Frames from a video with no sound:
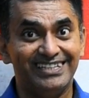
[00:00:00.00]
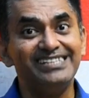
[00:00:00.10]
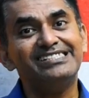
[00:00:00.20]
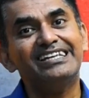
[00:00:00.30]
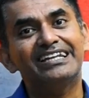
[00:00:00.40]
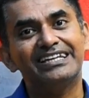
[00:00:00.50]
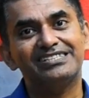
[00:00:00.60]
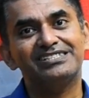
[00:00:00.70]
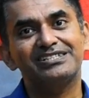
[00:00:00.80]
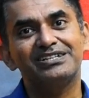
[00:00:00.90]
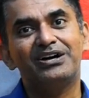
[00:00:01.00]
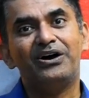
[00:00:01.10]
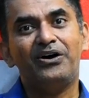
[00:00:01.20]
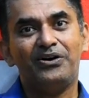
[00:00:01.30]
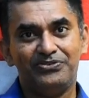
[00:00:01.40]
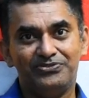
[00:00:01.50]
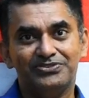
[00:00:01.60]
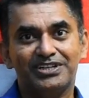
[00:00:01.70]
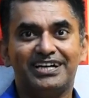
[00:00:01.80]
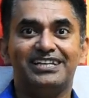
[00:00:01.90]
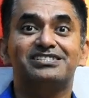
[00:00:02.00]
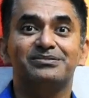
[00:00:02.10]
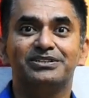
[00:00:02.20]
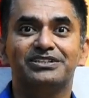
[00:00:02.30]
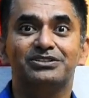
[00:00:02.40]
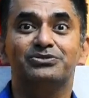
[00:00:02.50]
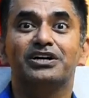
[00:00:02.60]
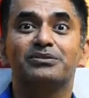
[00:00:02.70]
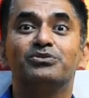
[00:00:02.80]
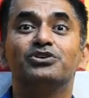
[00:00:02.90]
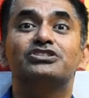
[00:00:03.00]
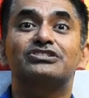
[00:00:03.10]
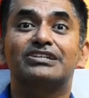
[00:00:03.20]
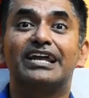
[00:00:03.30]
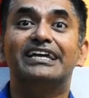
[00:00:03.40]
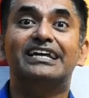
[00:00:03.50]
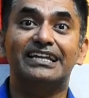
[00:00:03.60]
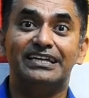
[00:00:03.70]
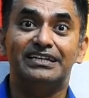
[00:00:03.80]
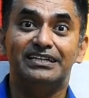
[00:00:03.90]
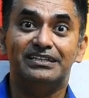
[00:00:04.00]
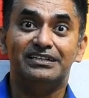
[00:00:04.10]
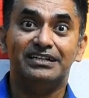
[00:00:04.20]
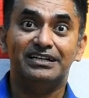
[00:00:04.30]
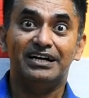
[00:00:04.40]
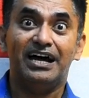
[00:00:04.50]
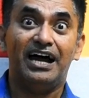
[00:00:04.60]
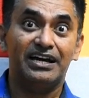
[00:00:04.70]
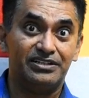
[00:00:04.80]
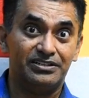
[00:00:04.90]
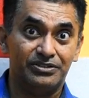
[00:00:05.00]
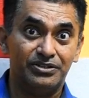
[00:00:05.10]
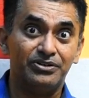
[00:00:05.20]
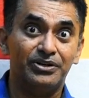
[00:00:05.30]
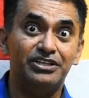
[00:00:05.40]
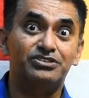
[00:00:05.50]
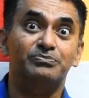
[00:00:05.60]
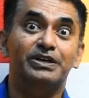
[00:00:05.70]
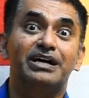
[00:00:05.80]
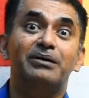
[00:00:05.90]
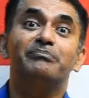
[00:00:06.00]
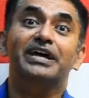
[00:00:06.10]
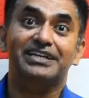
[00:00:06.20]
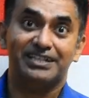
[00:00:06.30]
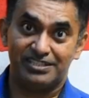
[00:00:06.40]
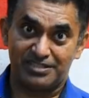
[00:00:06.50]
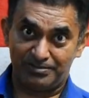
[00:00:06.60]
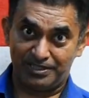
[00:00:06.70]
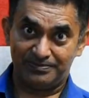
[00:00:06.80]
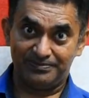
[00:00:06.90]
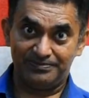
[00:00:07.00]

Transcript: is the list of the customer who are most likely are going to become my customer.